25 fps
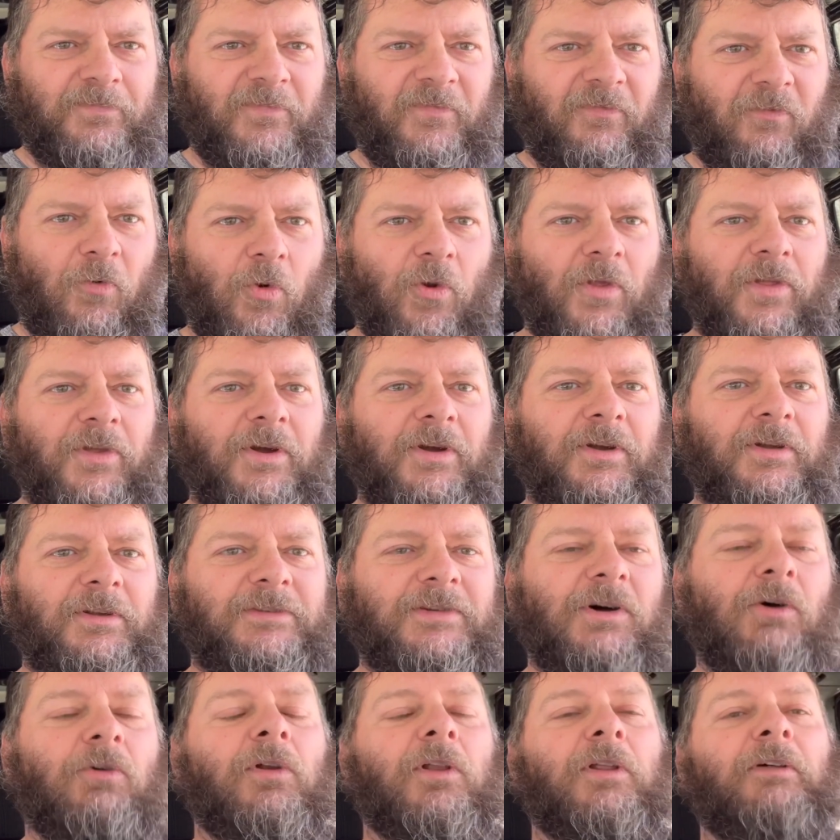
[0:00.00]
For the
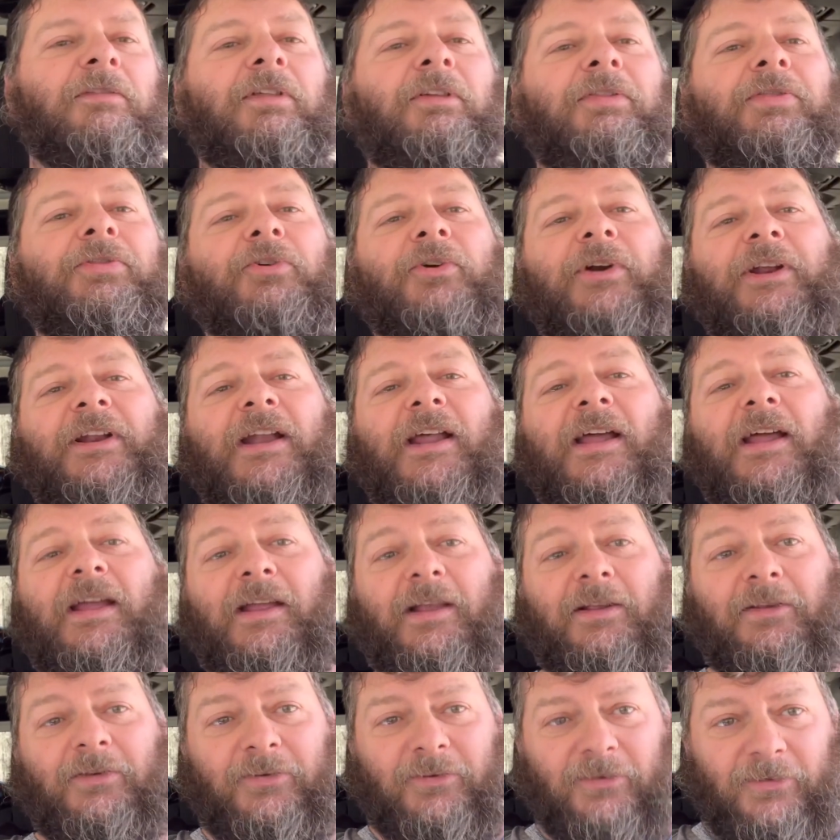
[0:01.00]
total of the 3
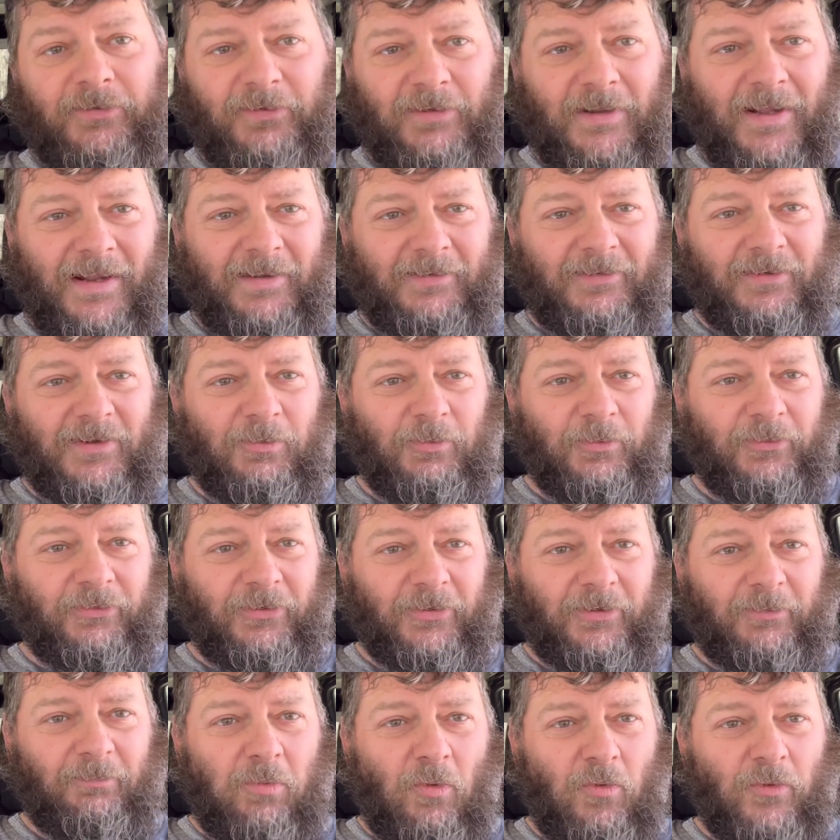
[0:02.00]
days. This last day was
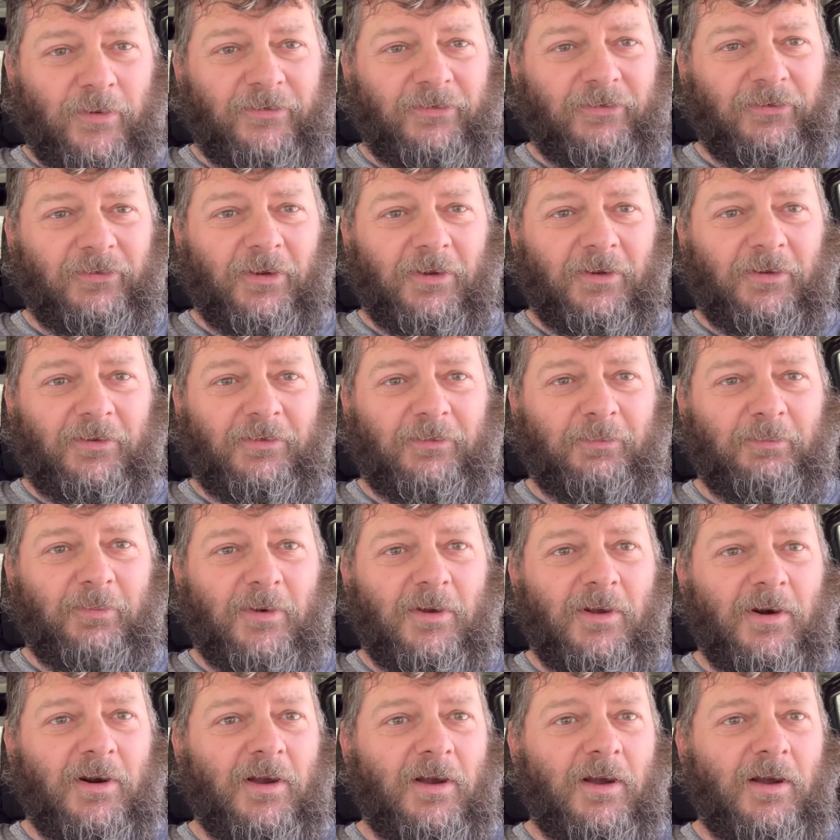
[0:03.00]
6.6.
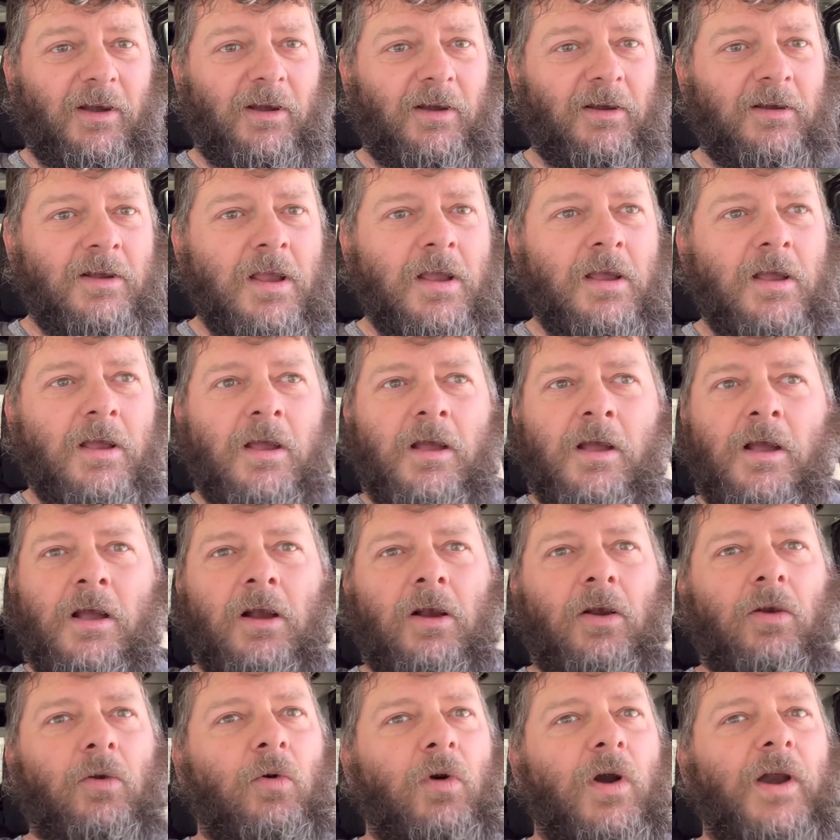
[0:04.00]
But
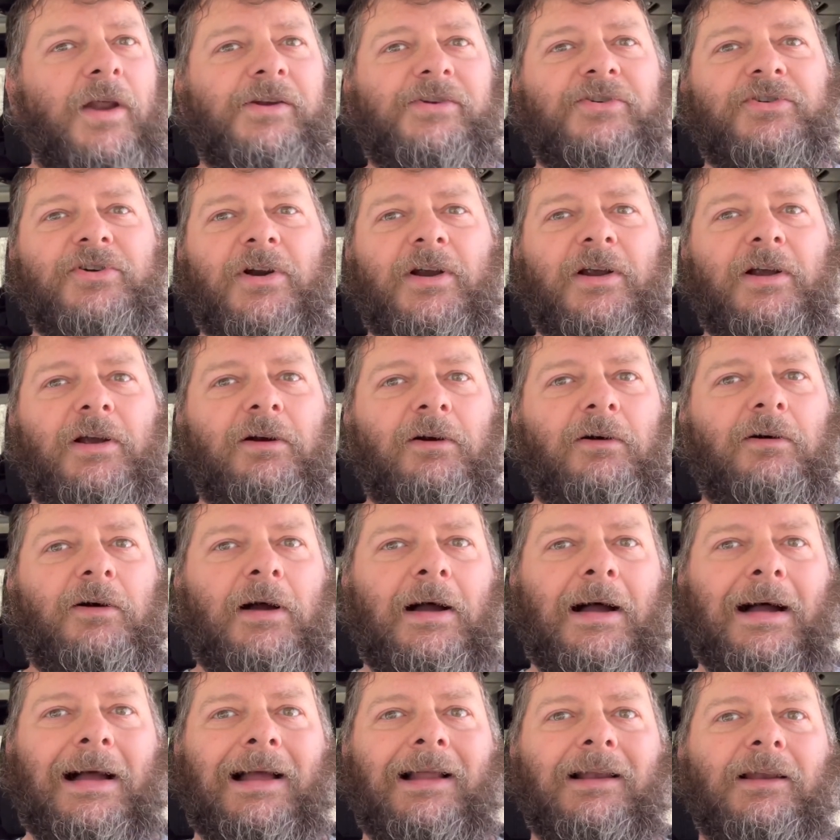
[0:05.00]
great trail,
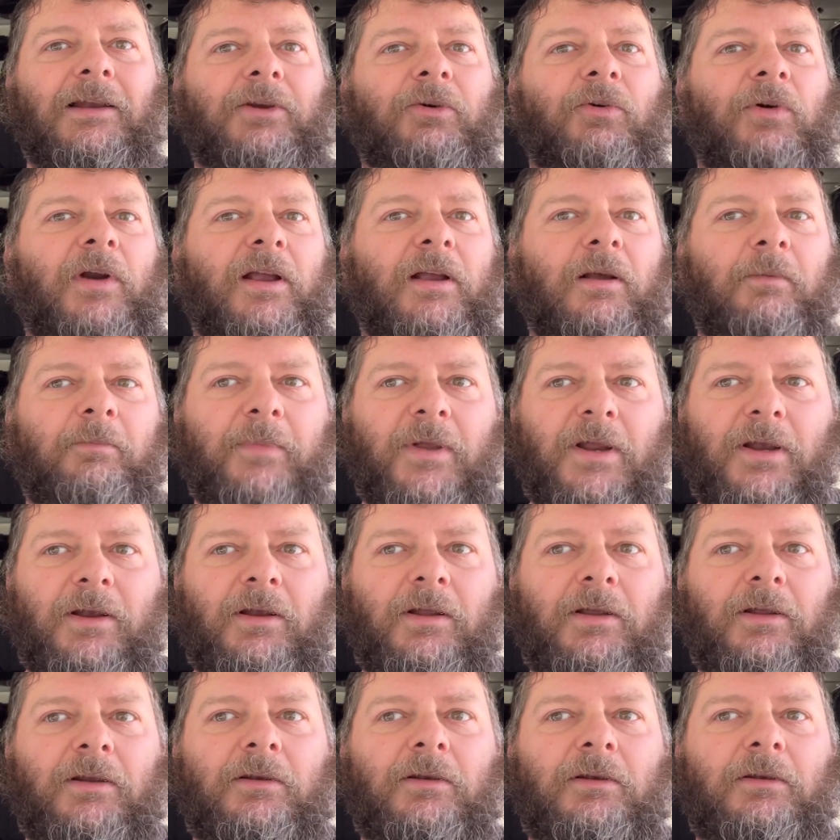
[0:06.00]
highly recommend
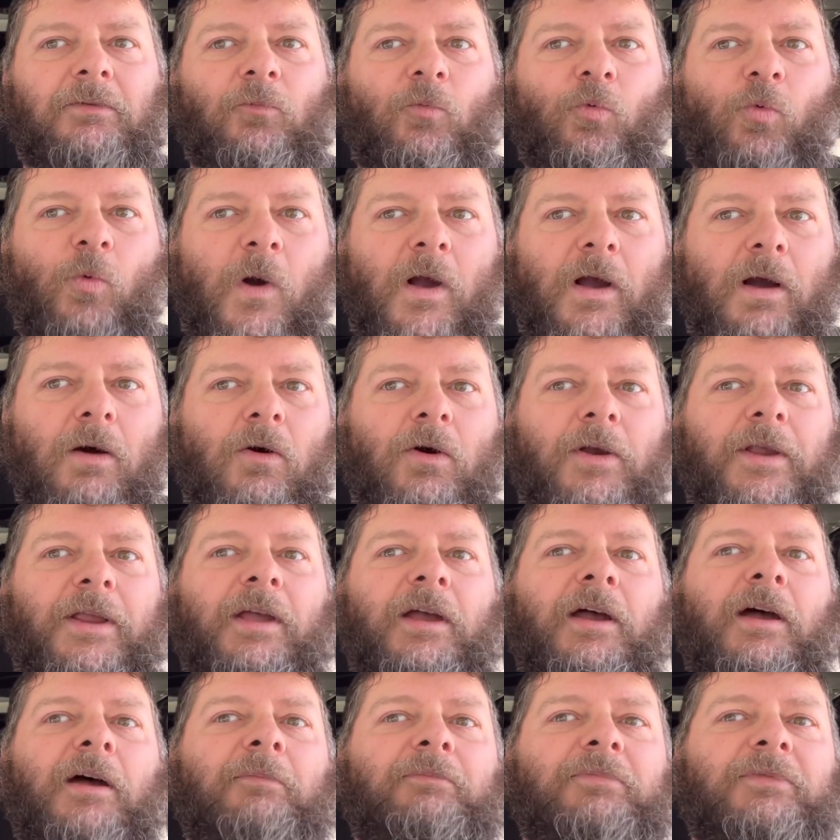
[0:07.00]
it. Well
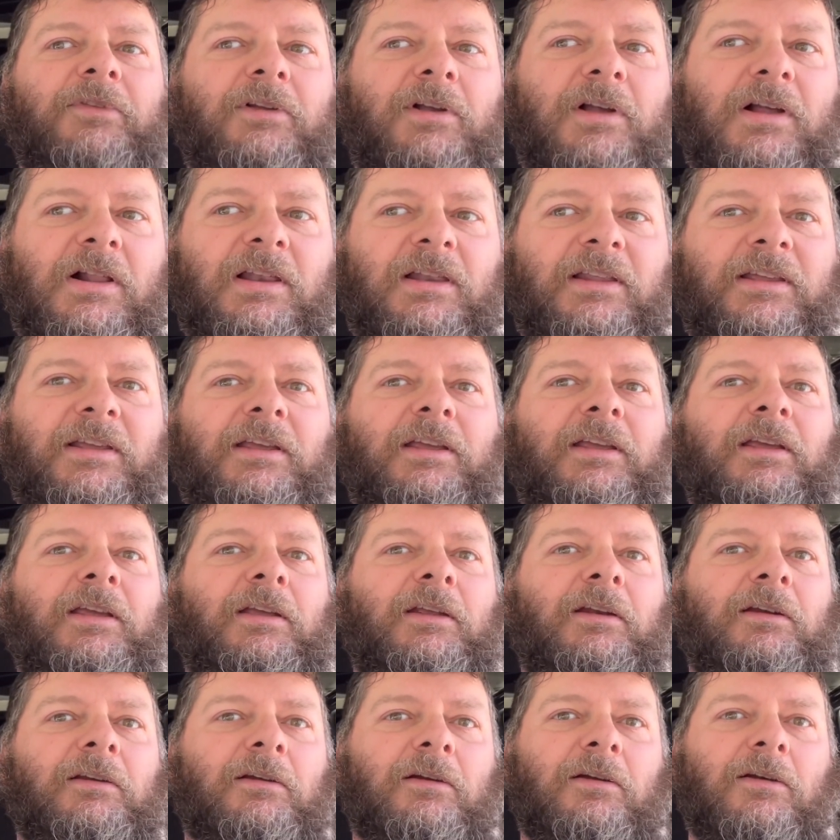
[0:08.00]
kept,
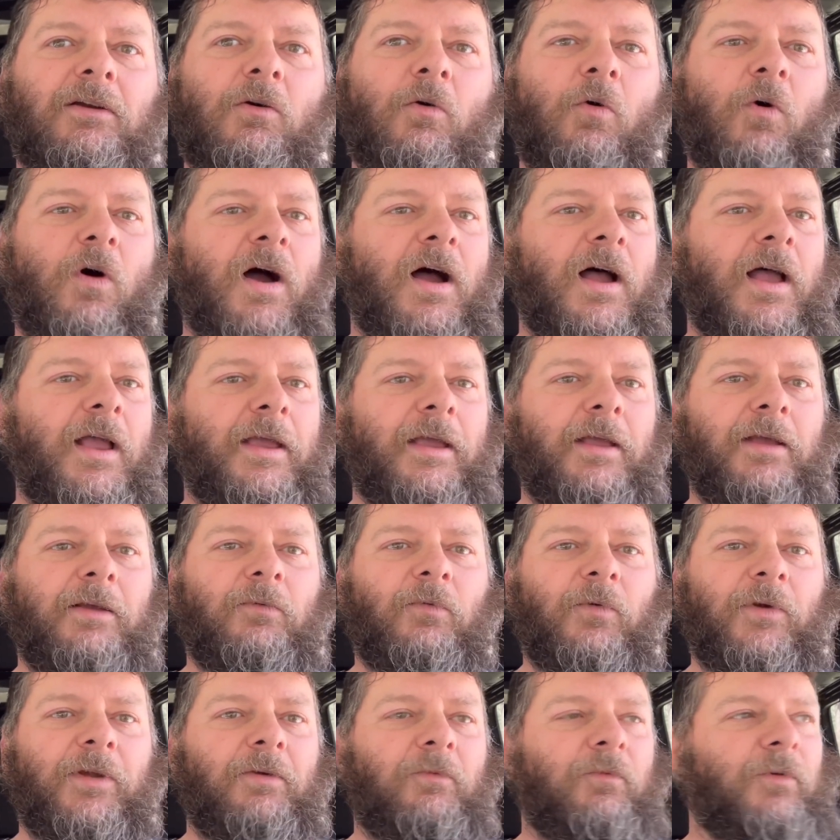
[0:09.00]
clean, quiet.
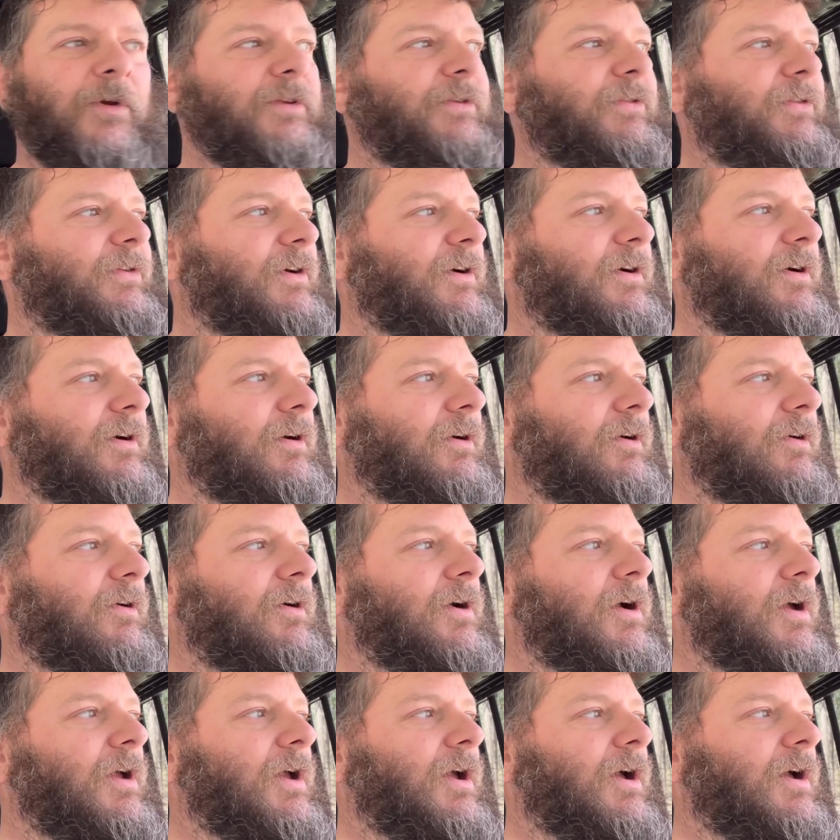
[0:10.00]
We saw
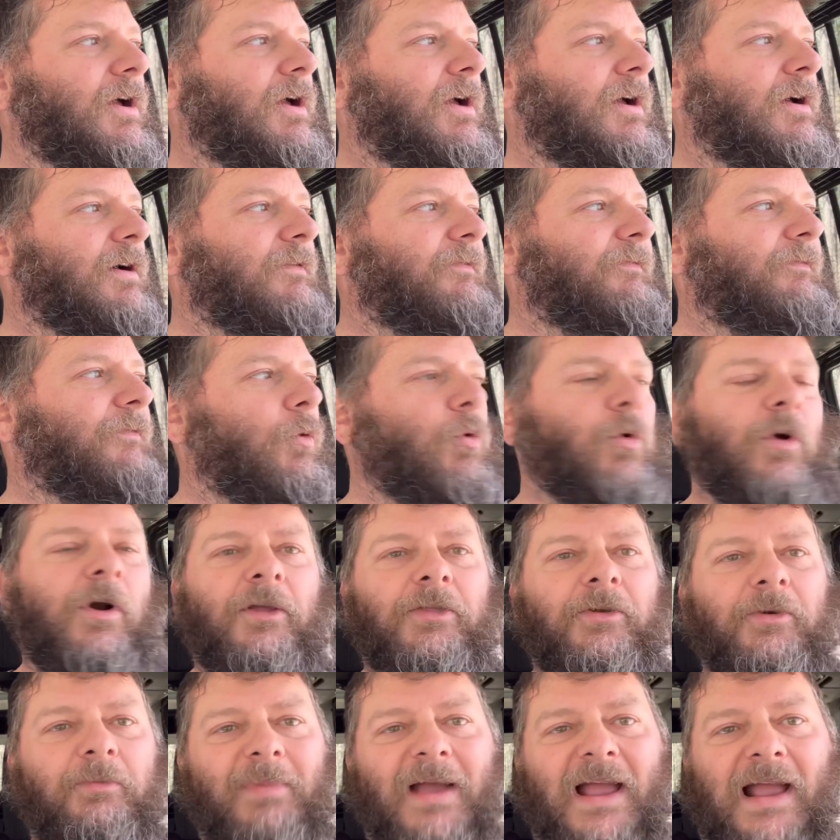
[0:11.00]
4
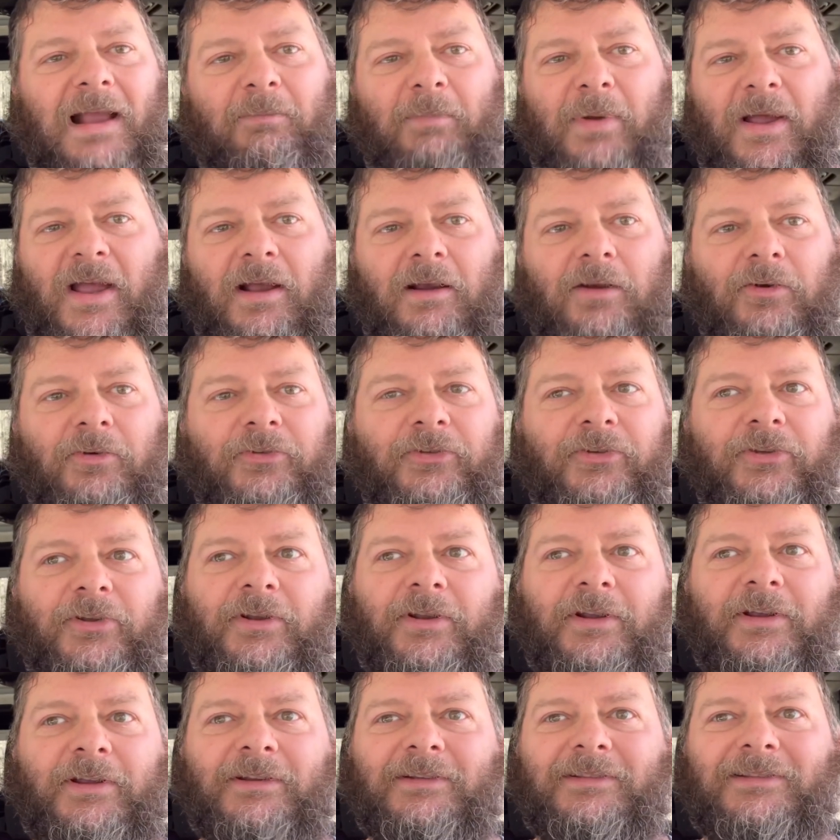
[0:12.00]
other backpackers
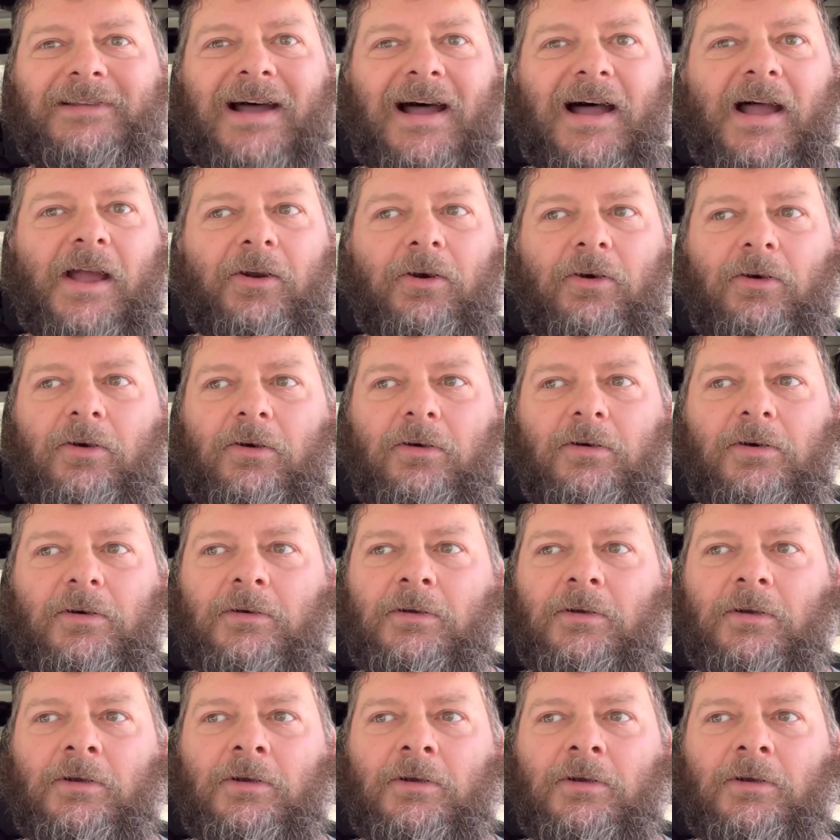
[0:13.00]
in the entire